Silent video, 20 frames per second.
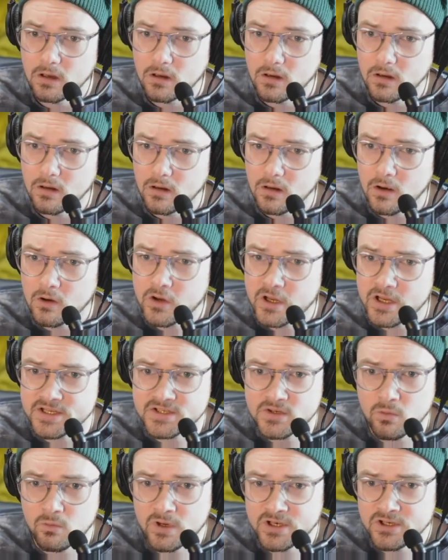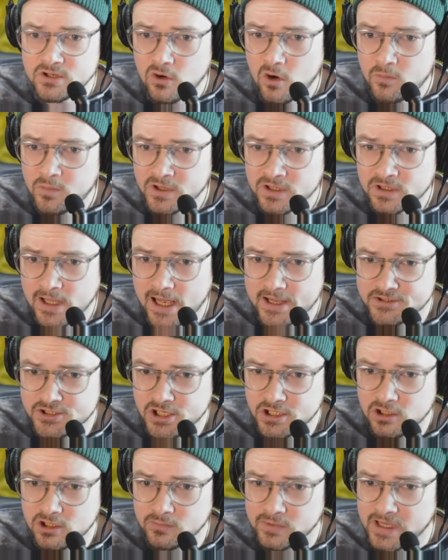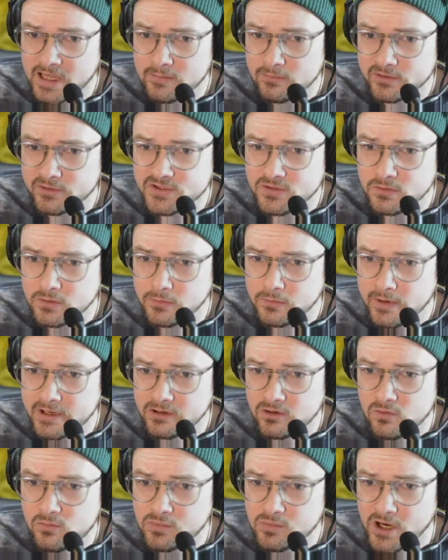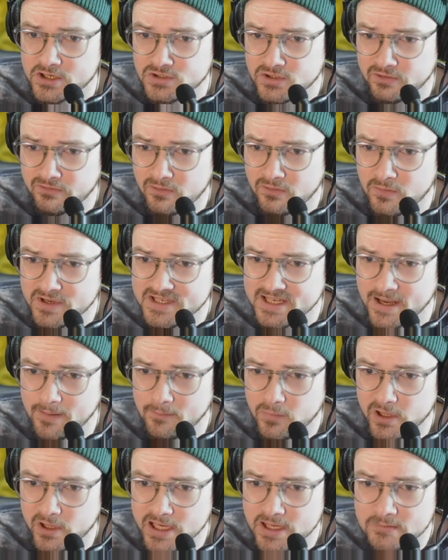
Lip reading: Okay, so when you open Logic, you'll be able to create a new project from a template.